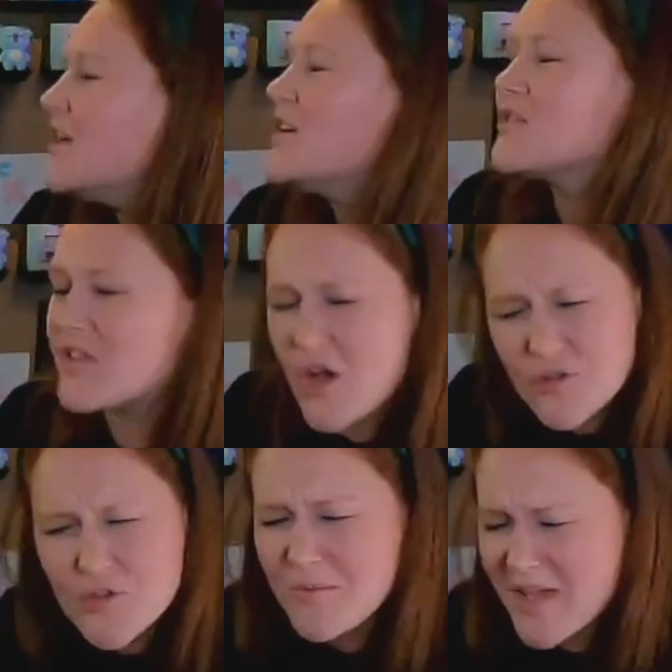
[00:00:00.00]

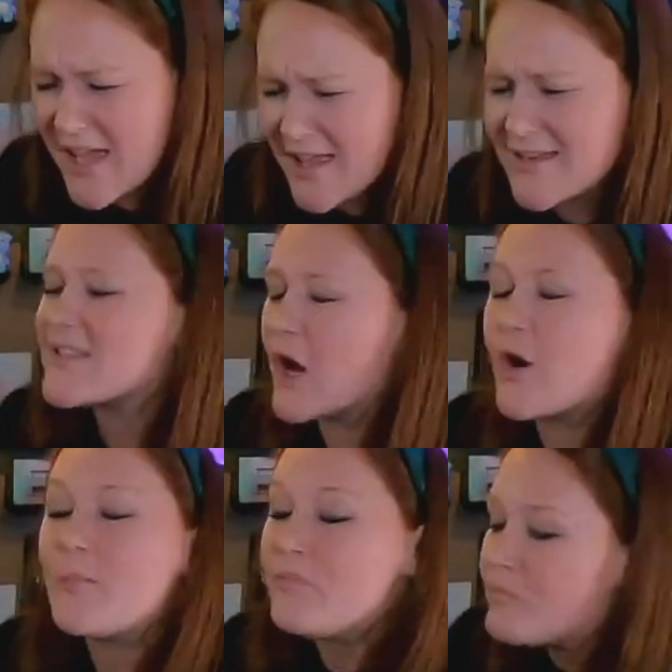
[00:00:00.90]
Soju, man.
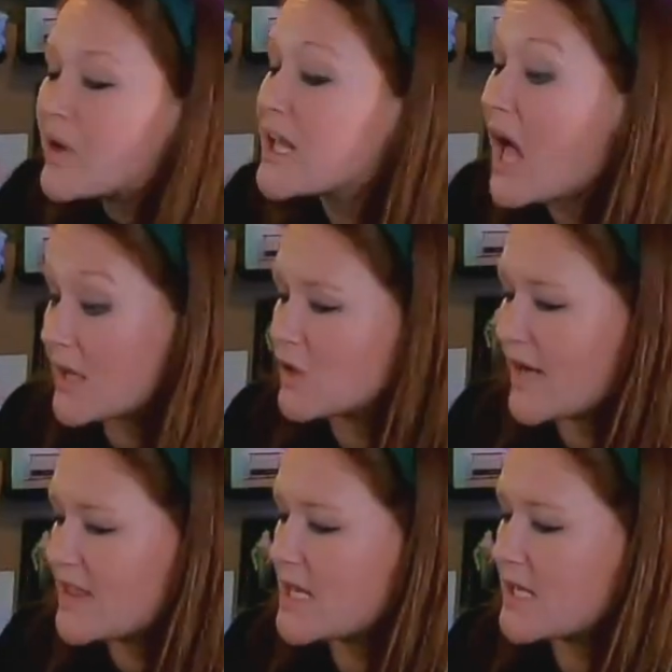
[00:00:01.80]
So, but yeah, so I
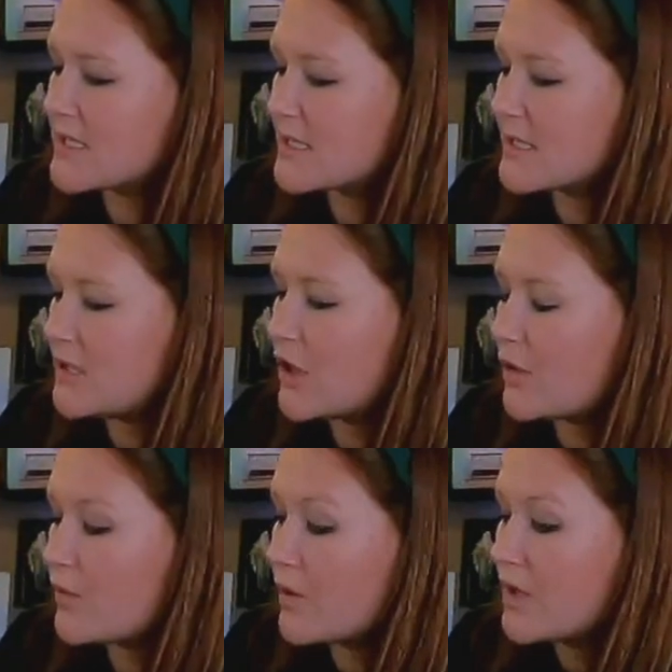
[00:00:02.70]
think it's, you
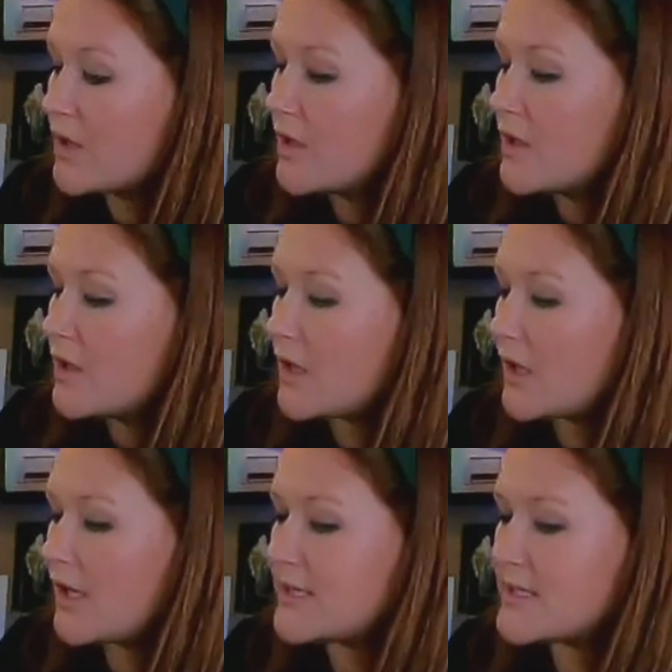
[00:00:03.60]
know,
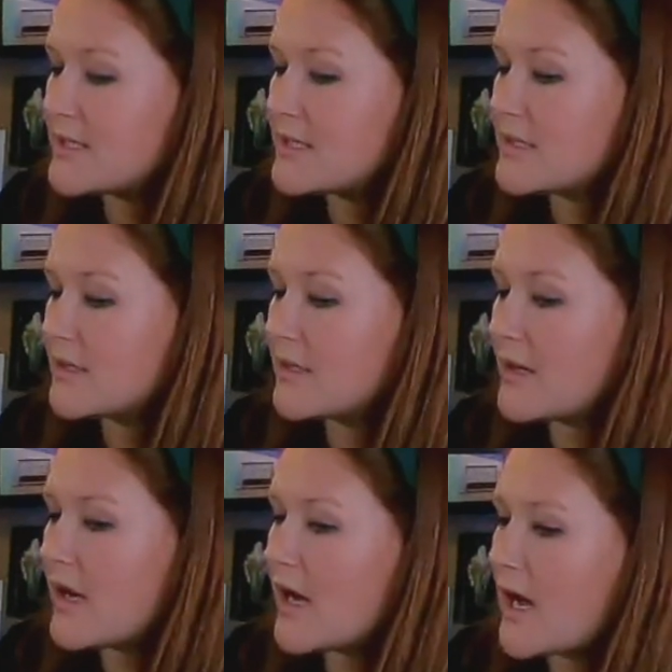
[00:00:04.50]

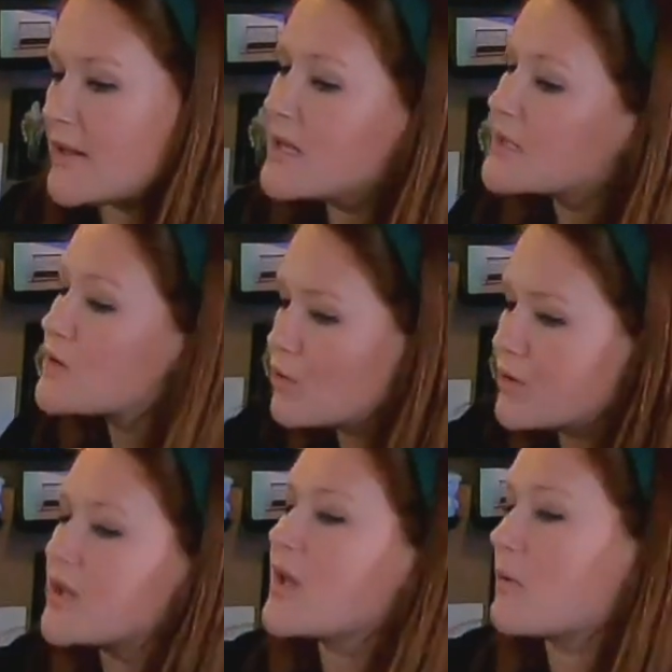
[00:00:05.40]
I think it's cool
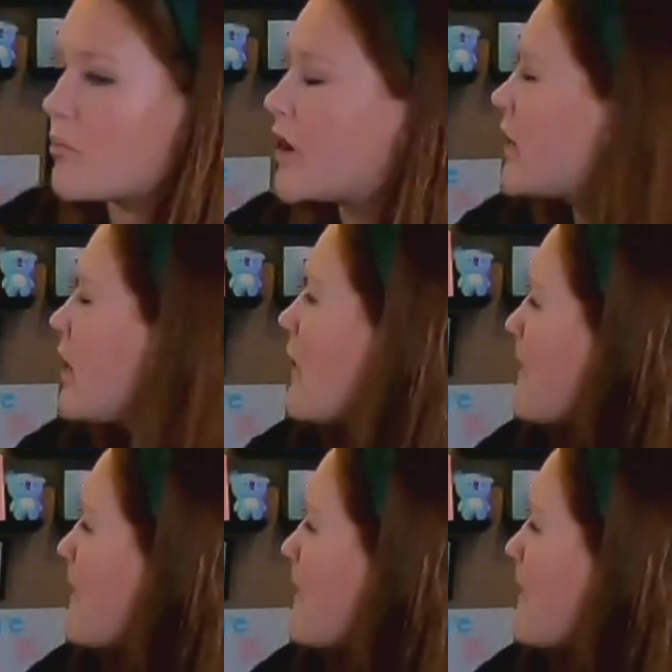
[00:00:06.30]
that they want to break out.